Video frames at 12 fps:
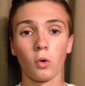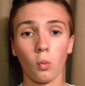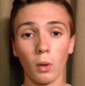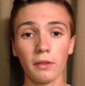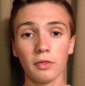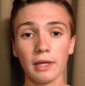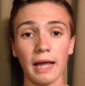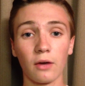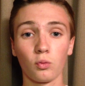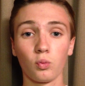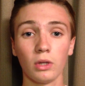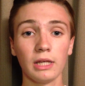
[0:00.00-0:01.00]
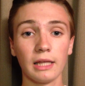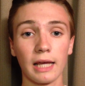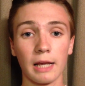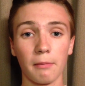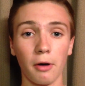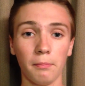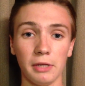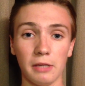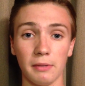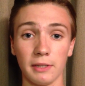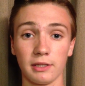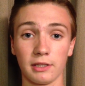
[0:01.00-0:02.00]
One thing I really like about
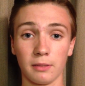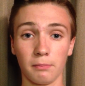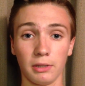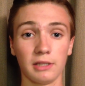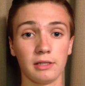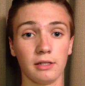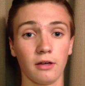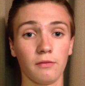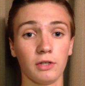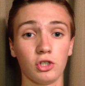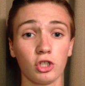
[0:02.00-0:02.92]
Beme is the simplicity of it.